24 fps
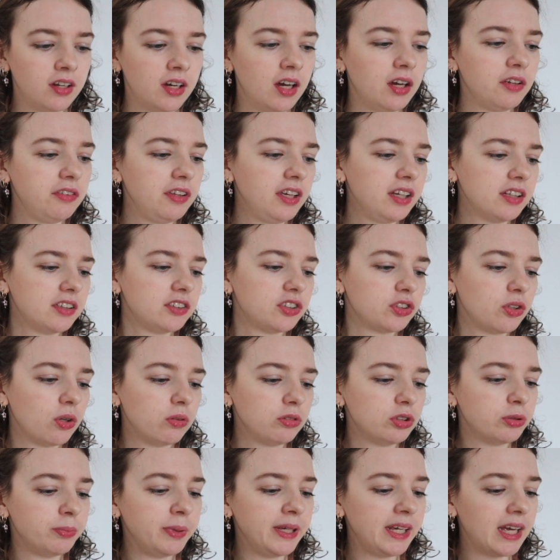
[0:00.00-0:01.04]
I think it's
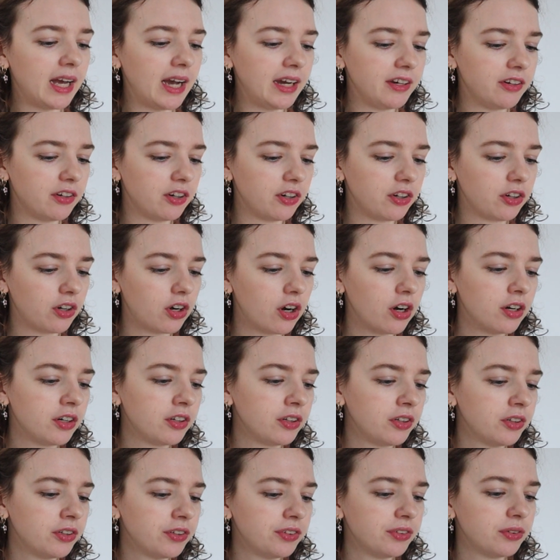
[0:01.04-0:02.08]
going to be either a
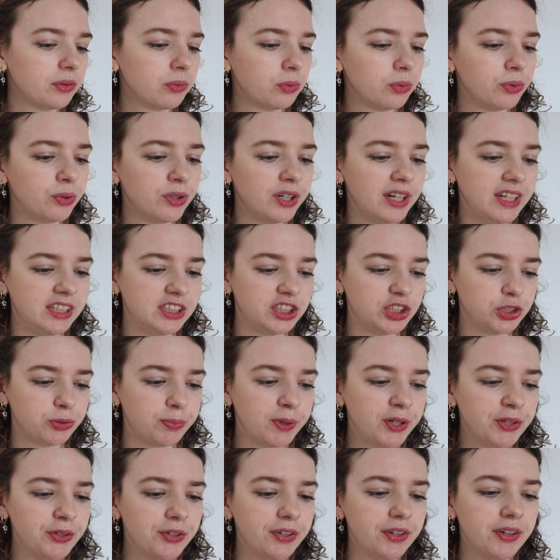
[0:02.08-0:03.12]
cardigan or a
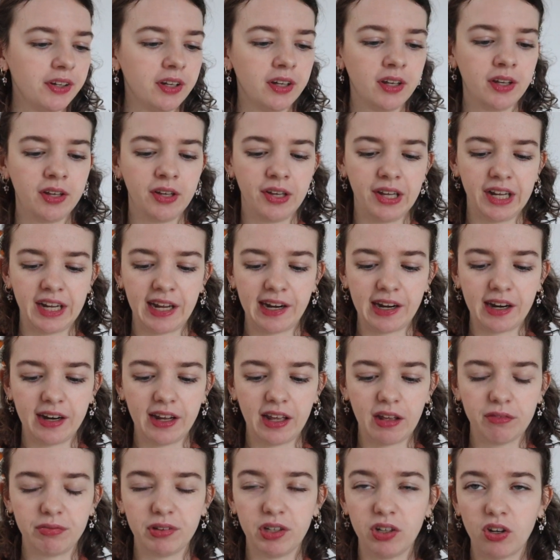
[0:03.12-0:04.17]
sweater. And I
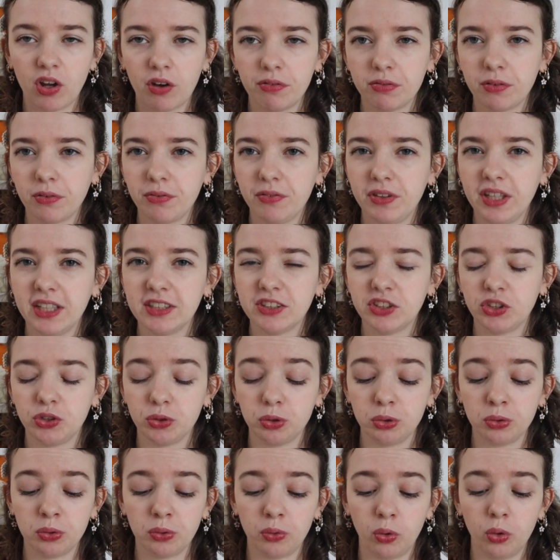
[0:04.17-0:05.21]
have enough of this
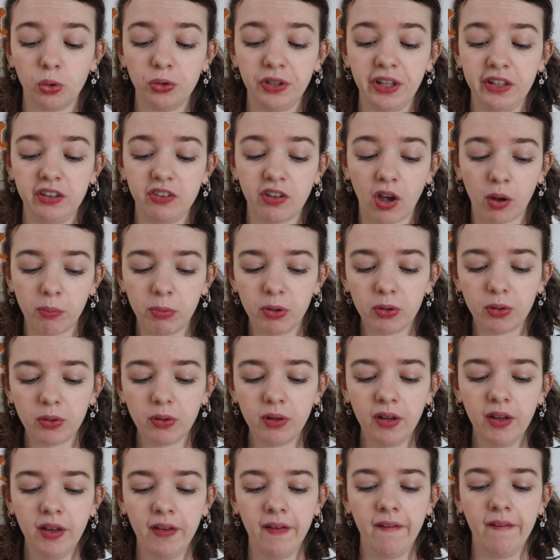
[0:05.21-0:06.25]
to hold it
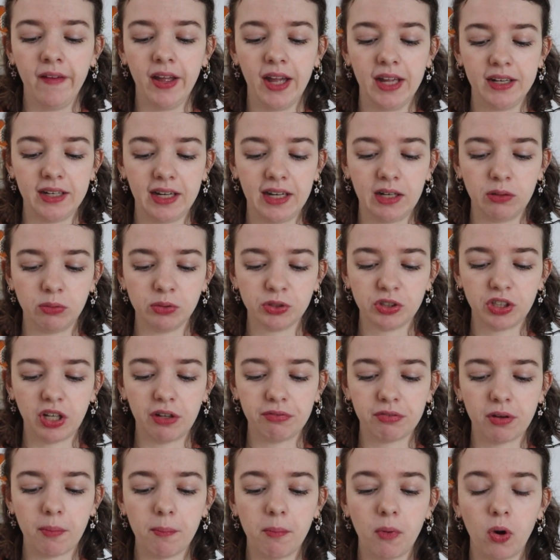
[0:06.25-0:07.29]
double. And then I also
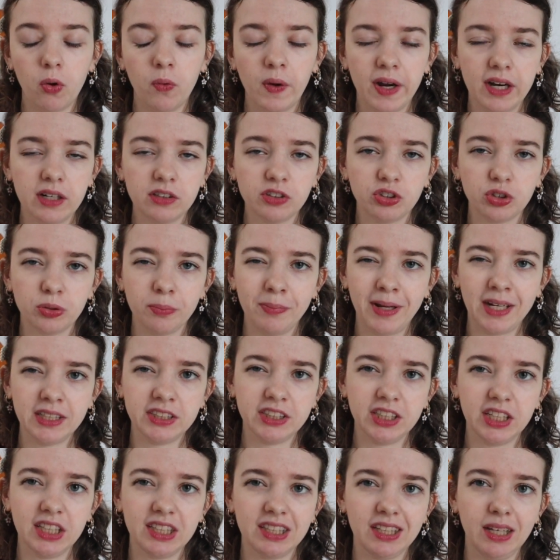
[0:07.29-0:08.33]
have a mohair to
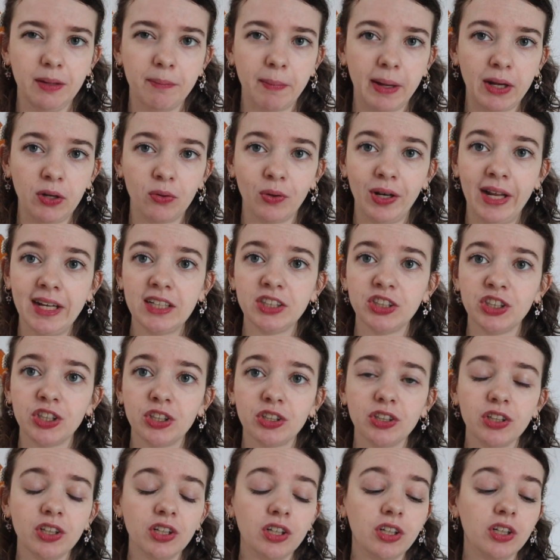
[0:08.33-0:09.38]
match it in my
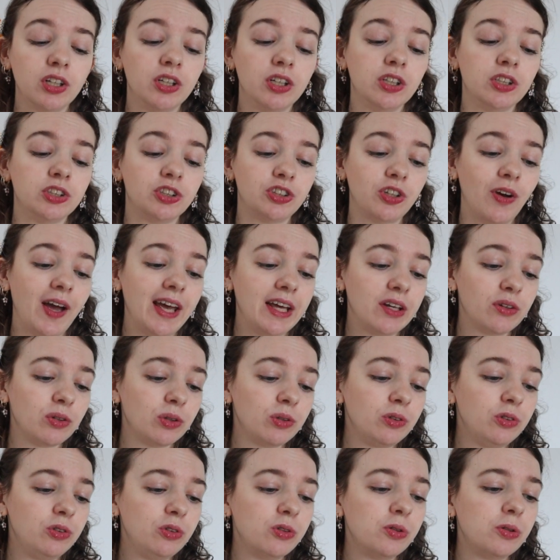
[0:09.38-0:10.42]
collection. So I
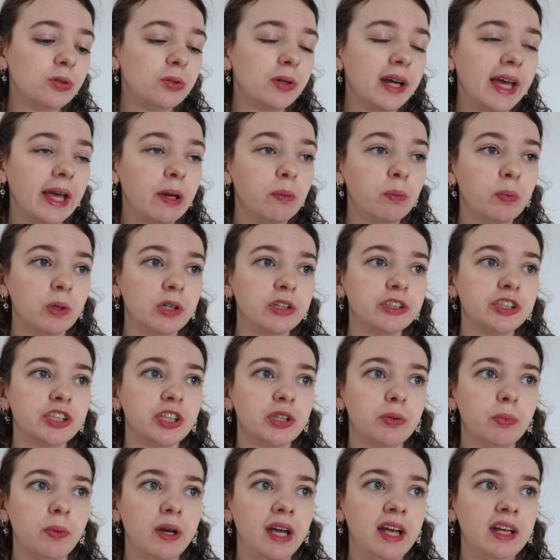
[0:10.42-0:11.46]
could do a
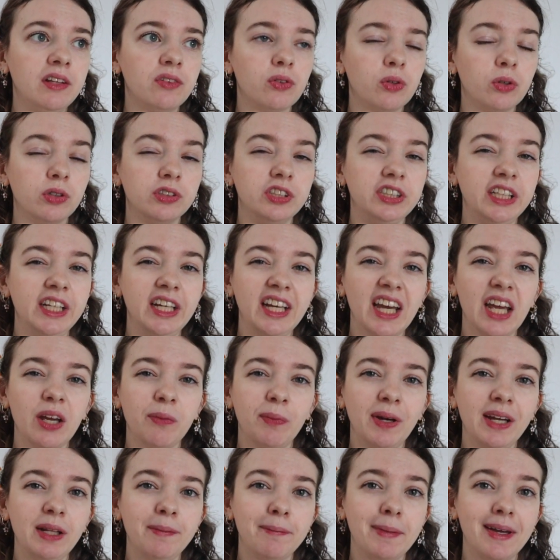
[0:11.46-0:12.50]
worsted weight or DK
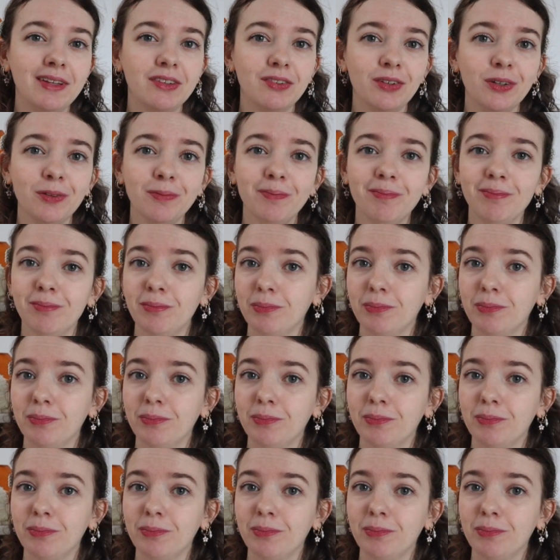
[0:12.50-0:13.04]
weight pattern,